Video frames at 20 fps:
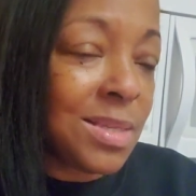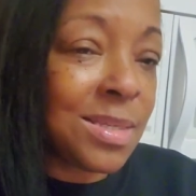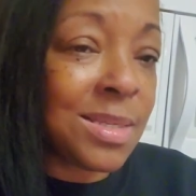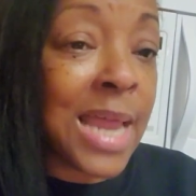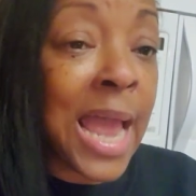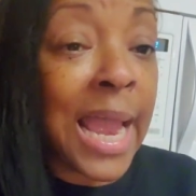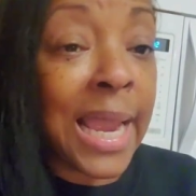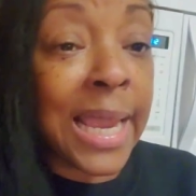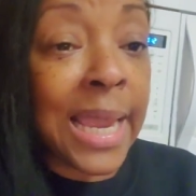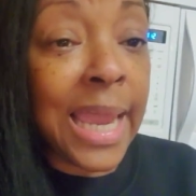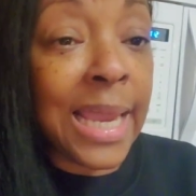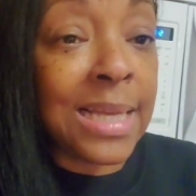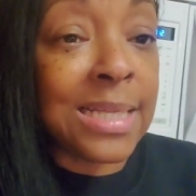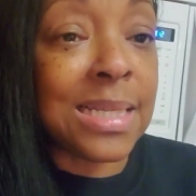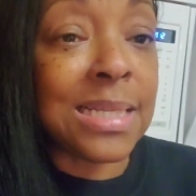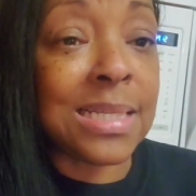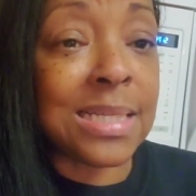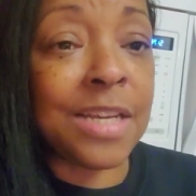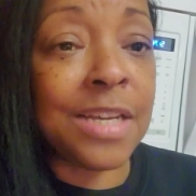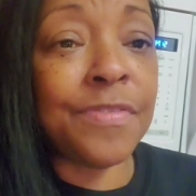snack
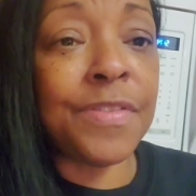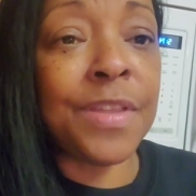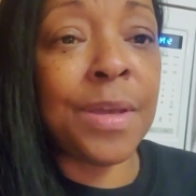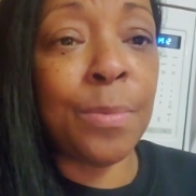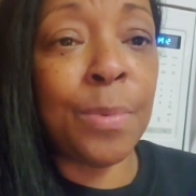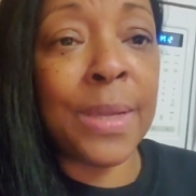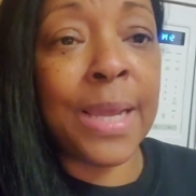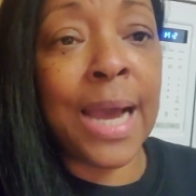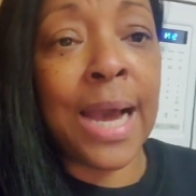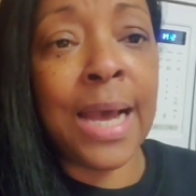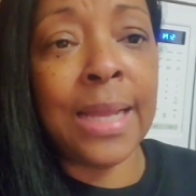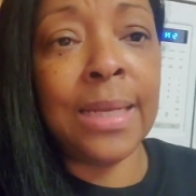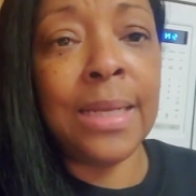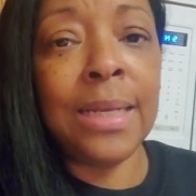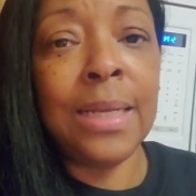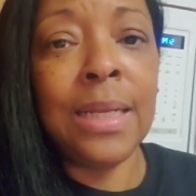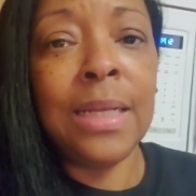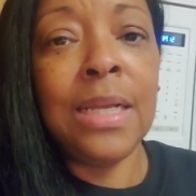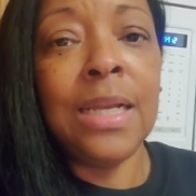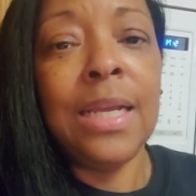cakes and stuff that we got
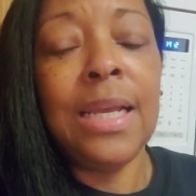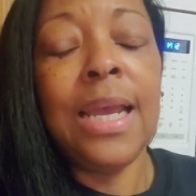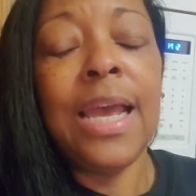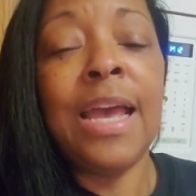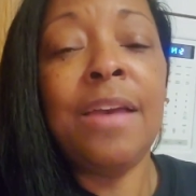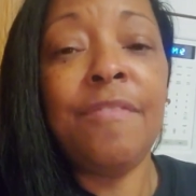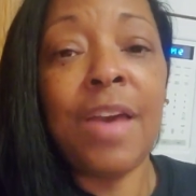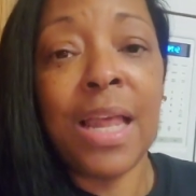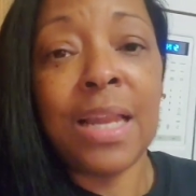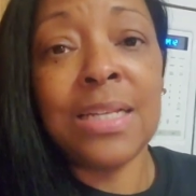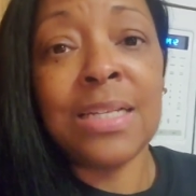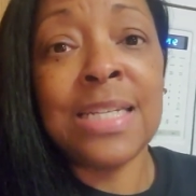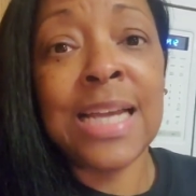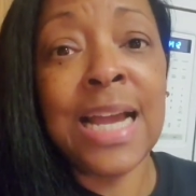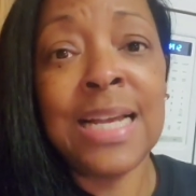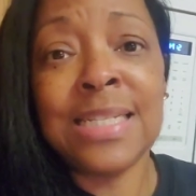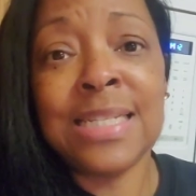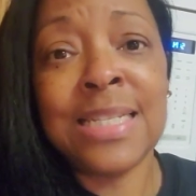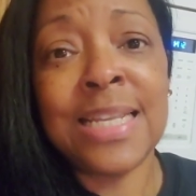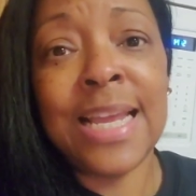at
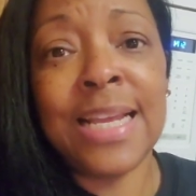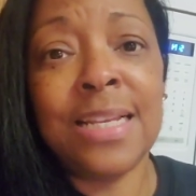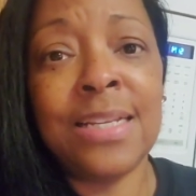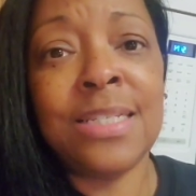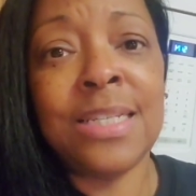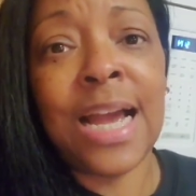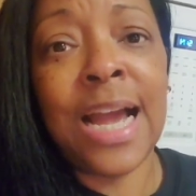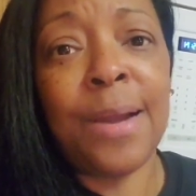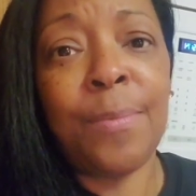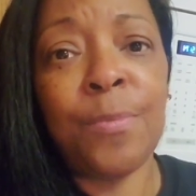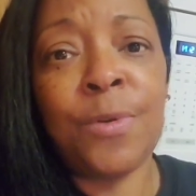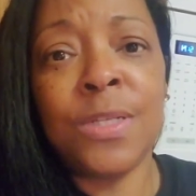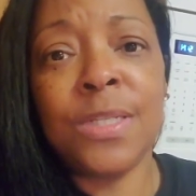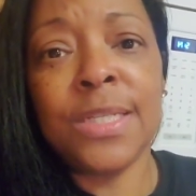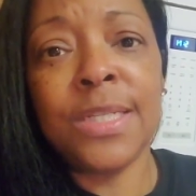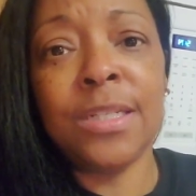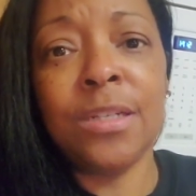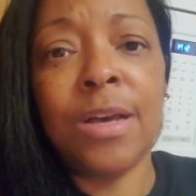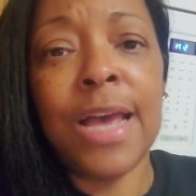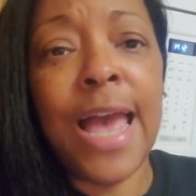Valentine's Day time. We
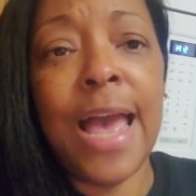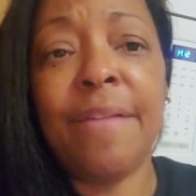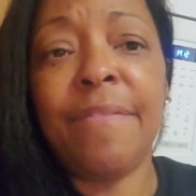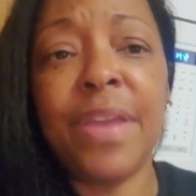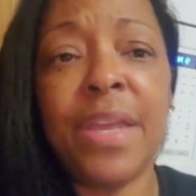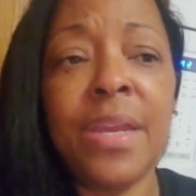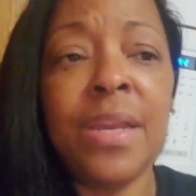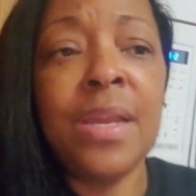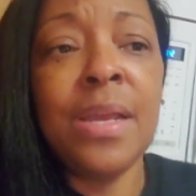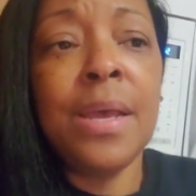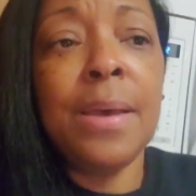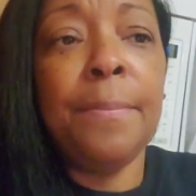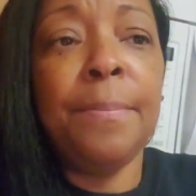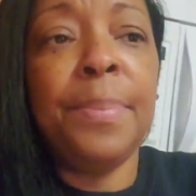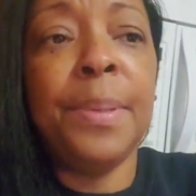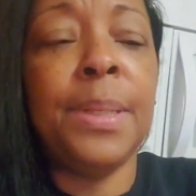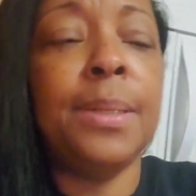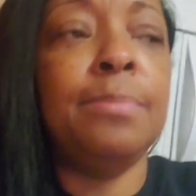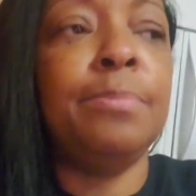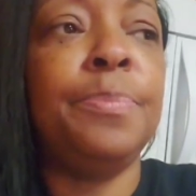still have it.
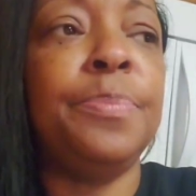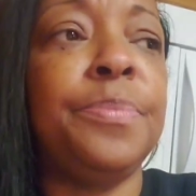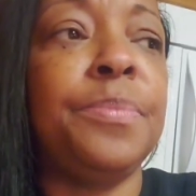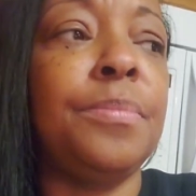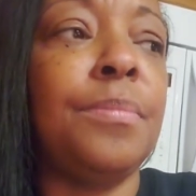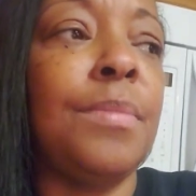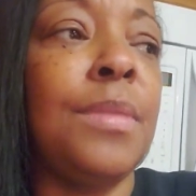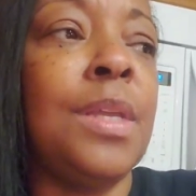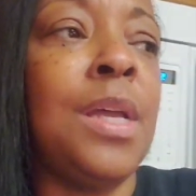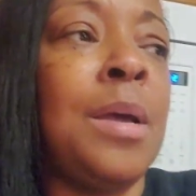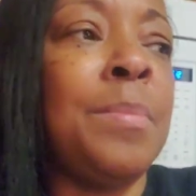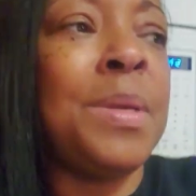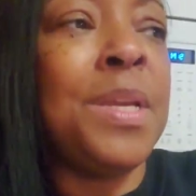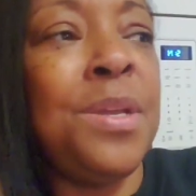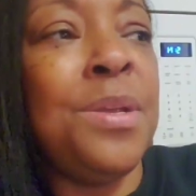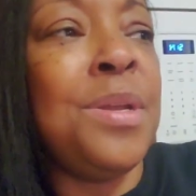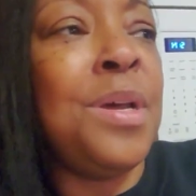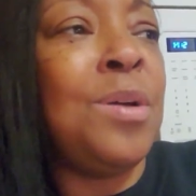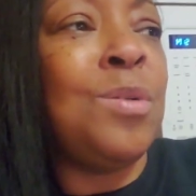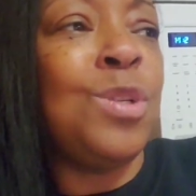But, I
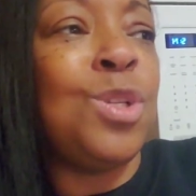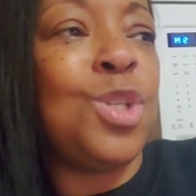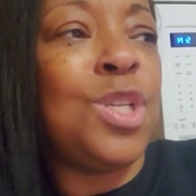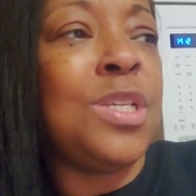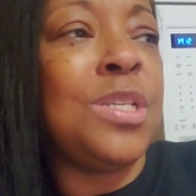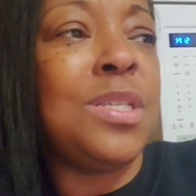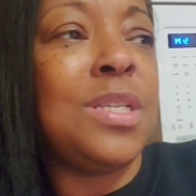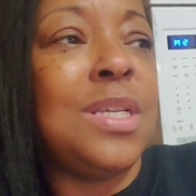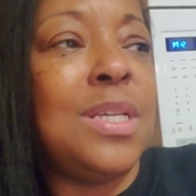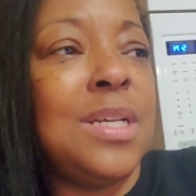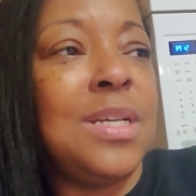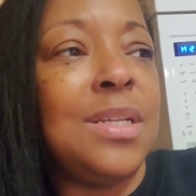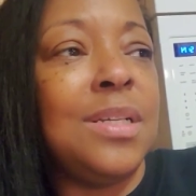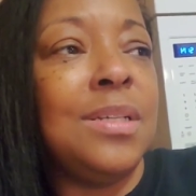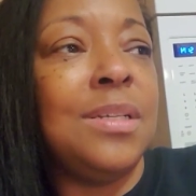mean, you know, it's just,